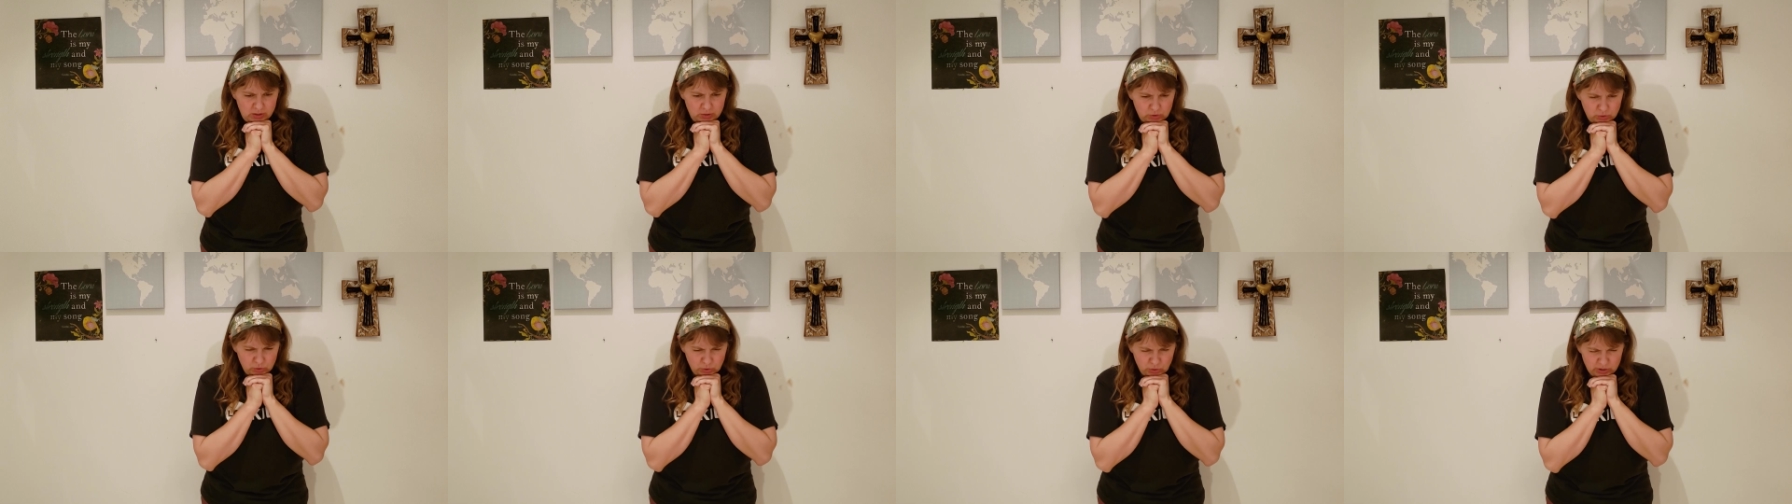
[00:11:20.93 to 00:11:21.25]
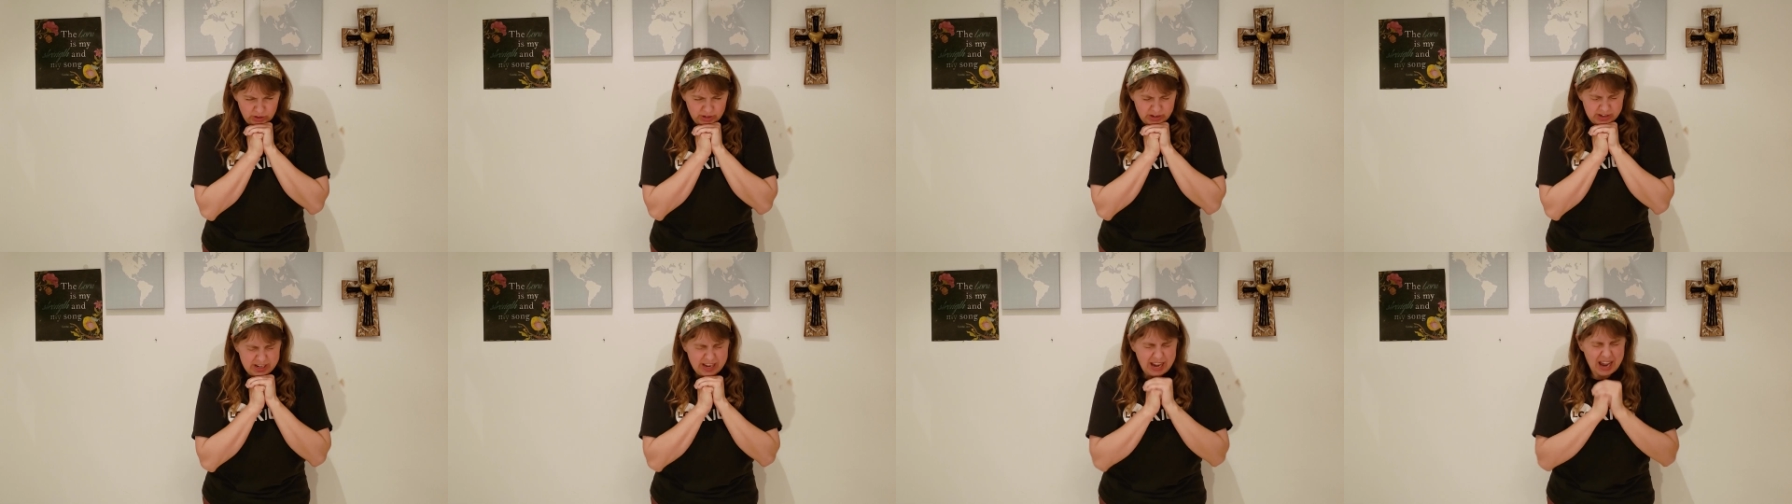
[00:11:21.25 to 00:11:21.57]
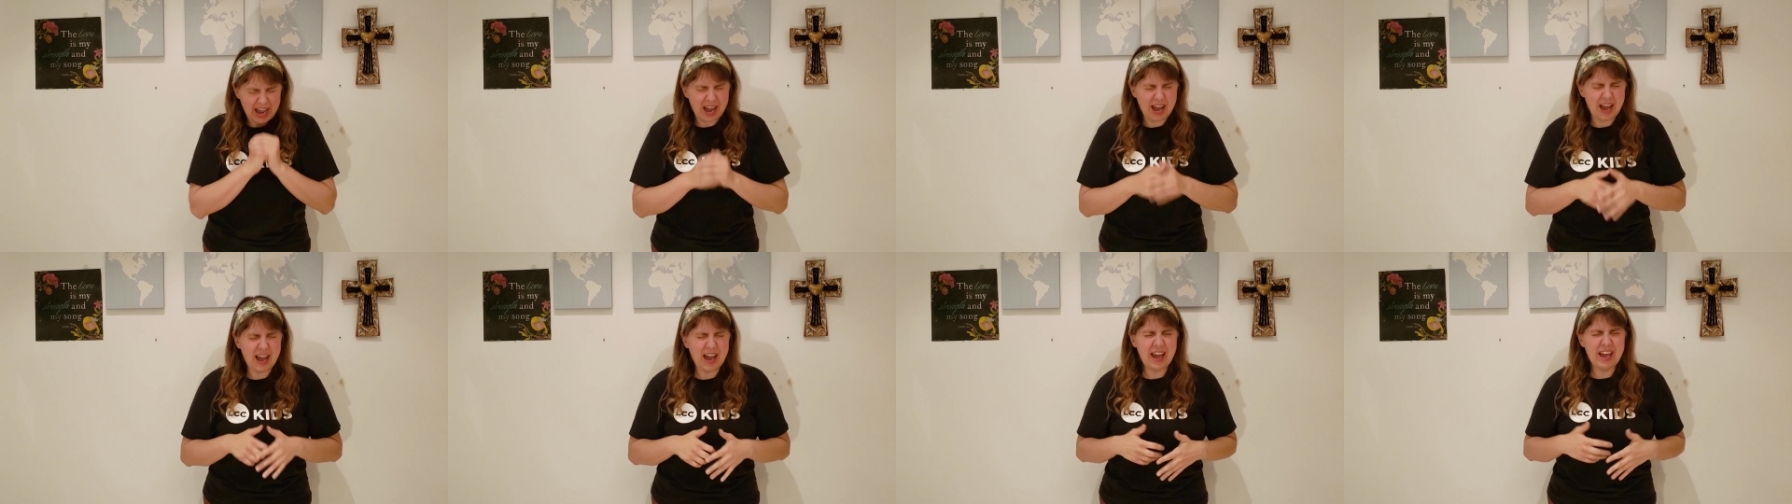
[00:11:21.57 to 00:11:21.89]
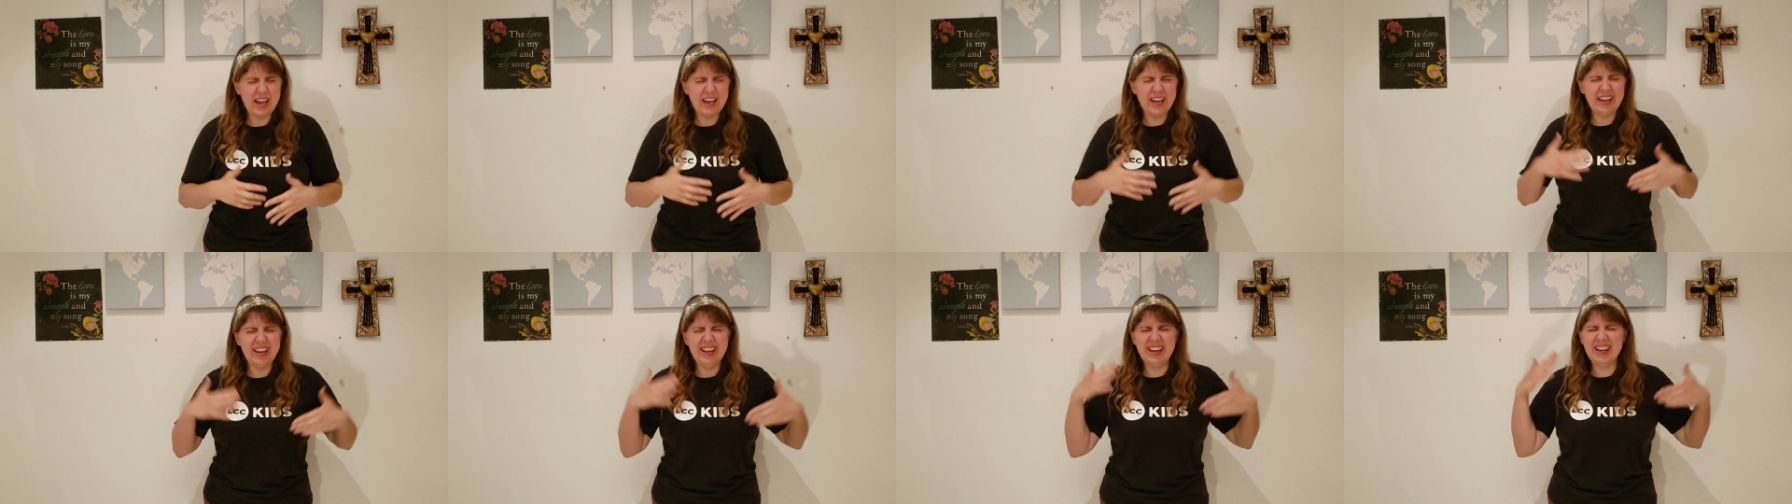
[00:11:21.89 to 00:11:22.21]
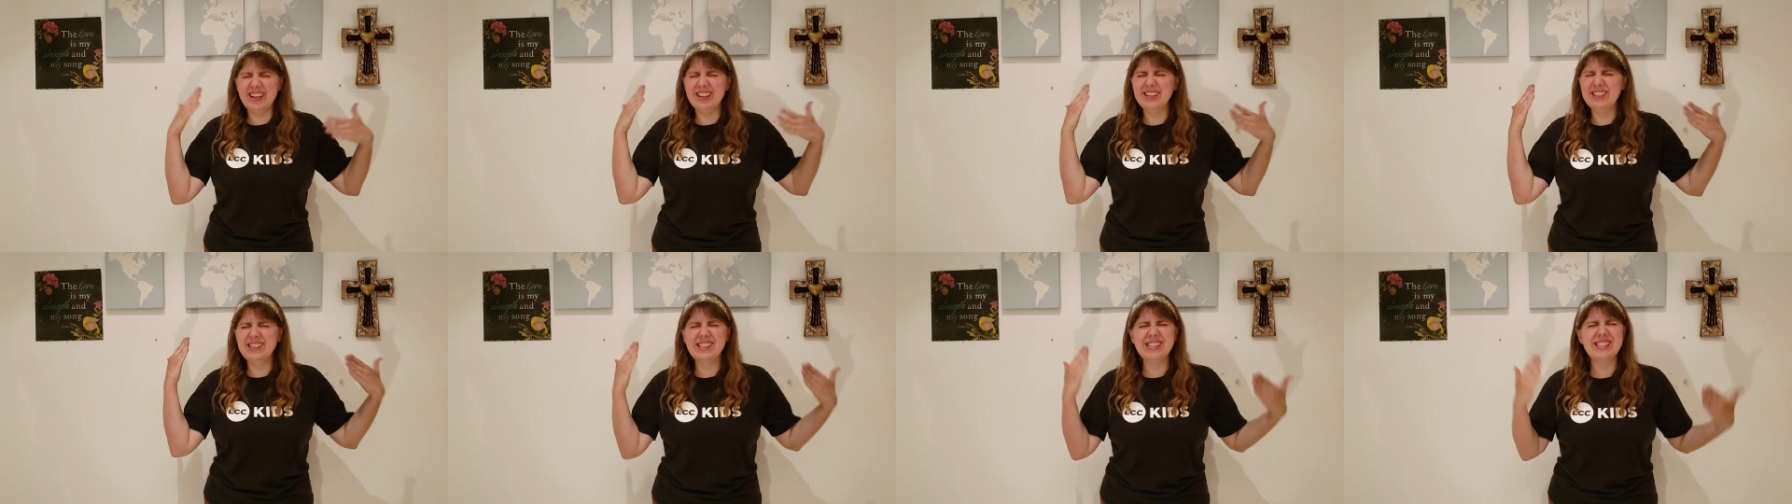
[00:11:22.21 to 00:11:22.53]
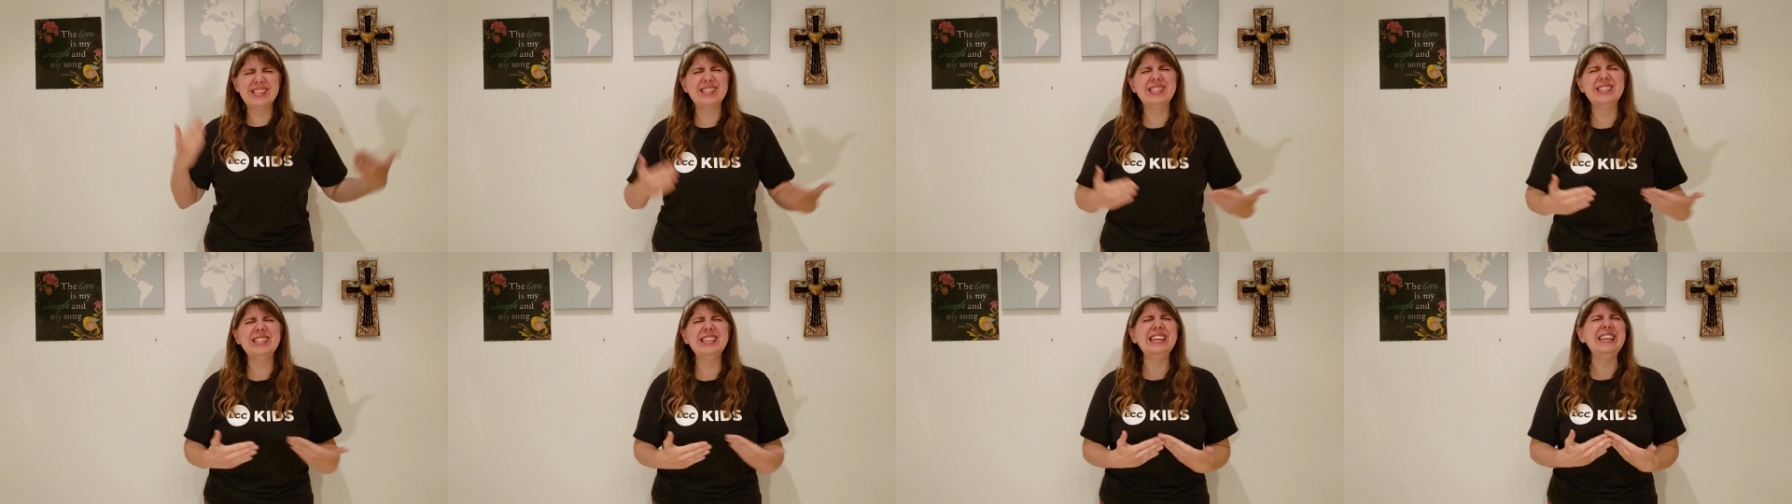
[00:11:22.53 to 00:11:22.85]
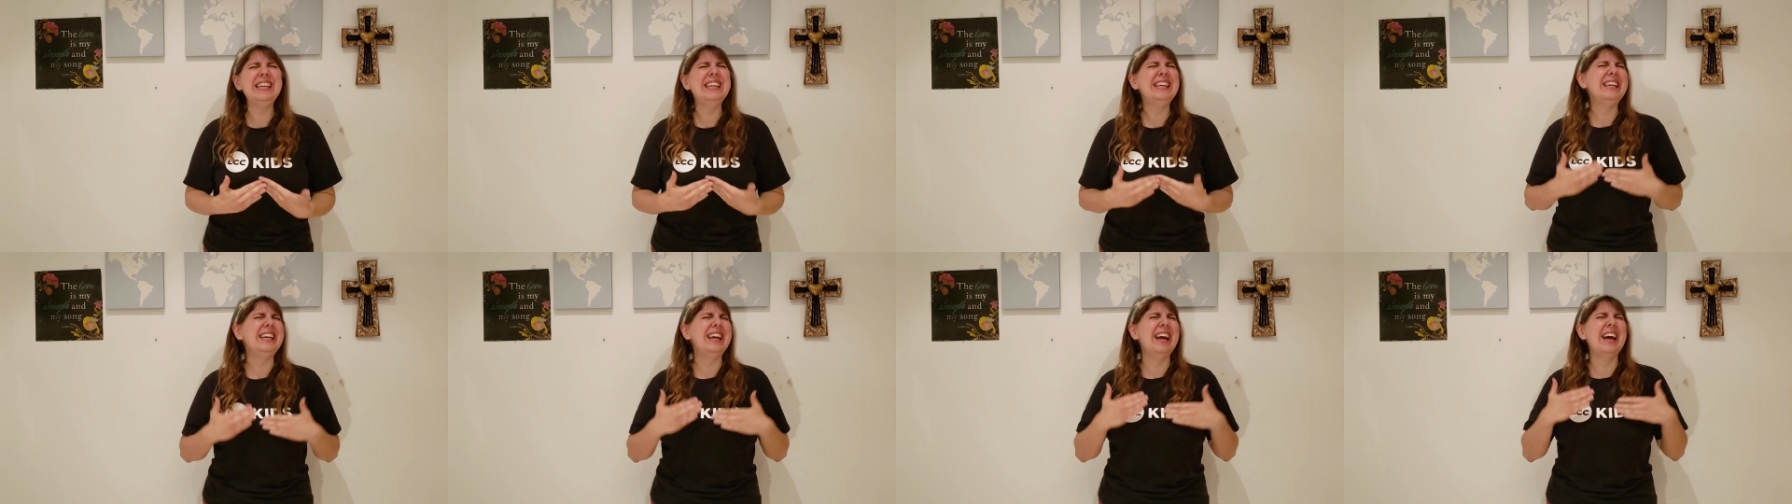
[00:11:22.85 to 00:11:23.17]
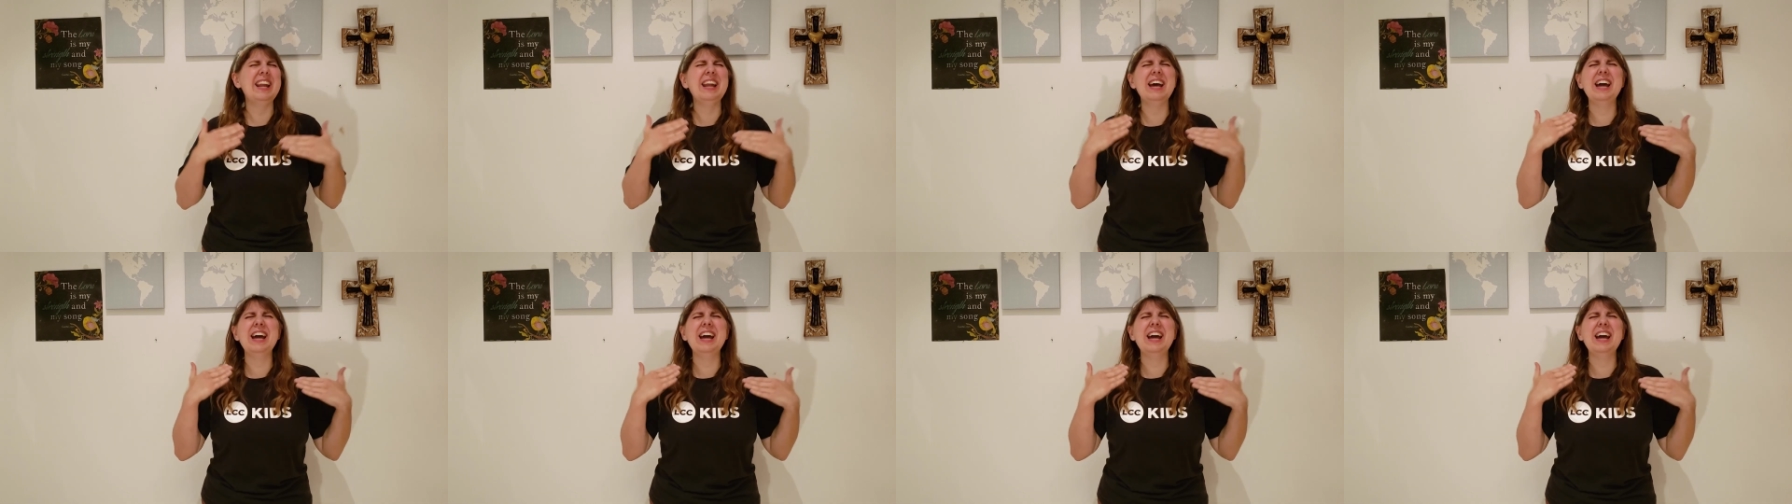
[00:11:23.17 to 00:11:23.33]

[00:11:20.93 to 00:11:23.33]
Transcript: Lord, I see and